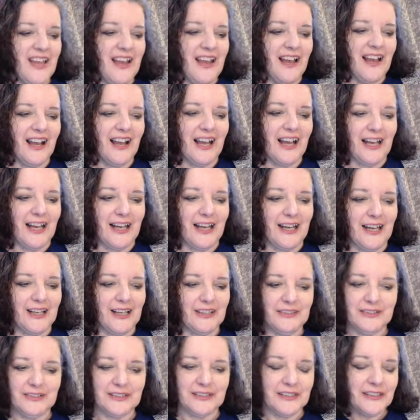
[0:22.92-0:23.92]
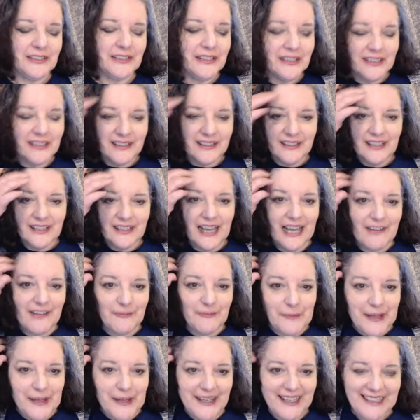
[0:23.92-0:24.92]
Hi,
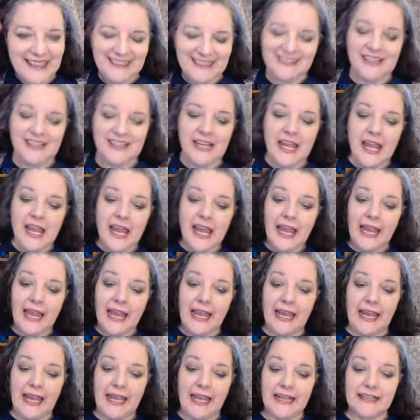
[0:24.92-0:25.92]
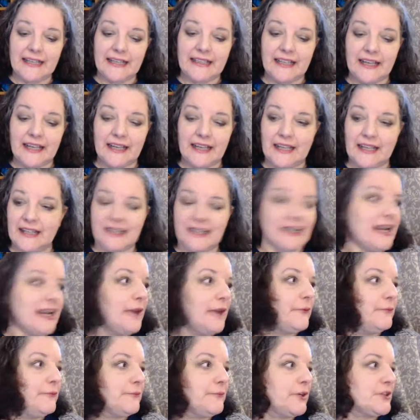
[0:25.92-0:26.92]
everybody. And
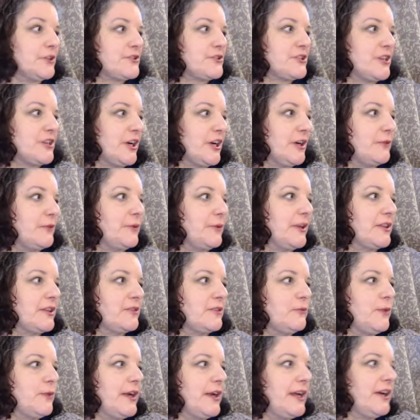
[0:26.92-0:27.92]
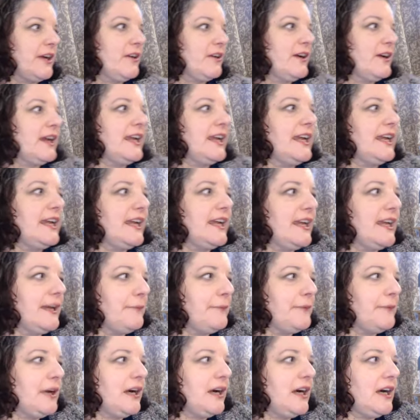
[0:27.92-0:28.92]
I'm going to start with where I
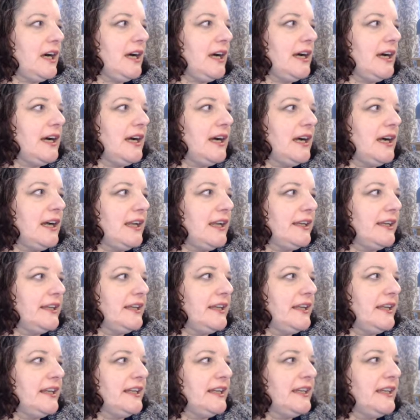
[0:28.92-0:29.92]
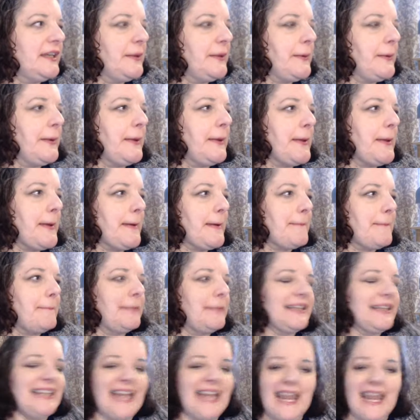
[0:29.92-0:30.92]
am on
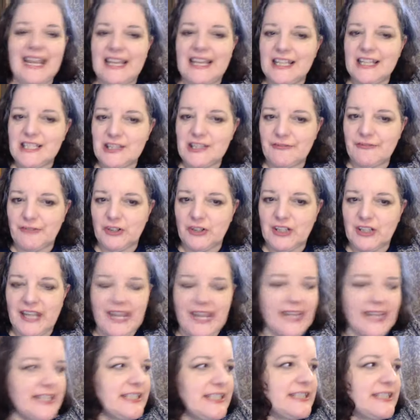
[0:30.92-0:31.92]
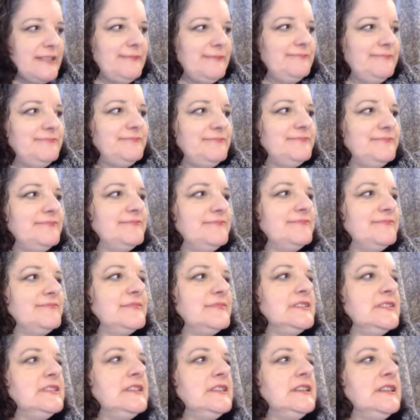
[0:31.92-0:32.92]
blankets for Lent.
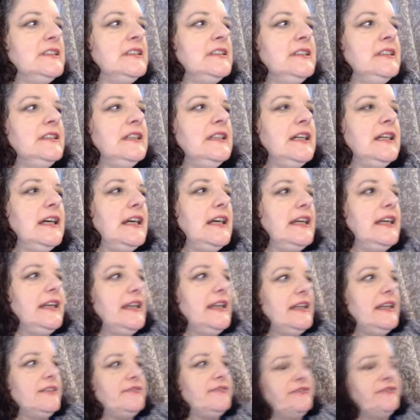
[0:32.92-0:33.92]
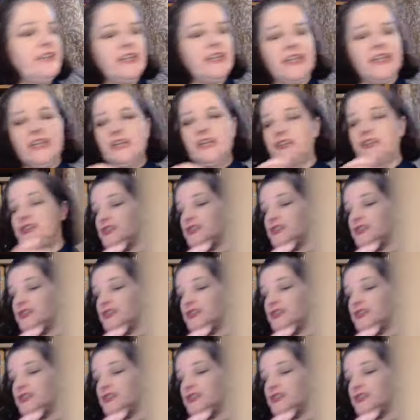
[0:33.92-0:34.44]
I finished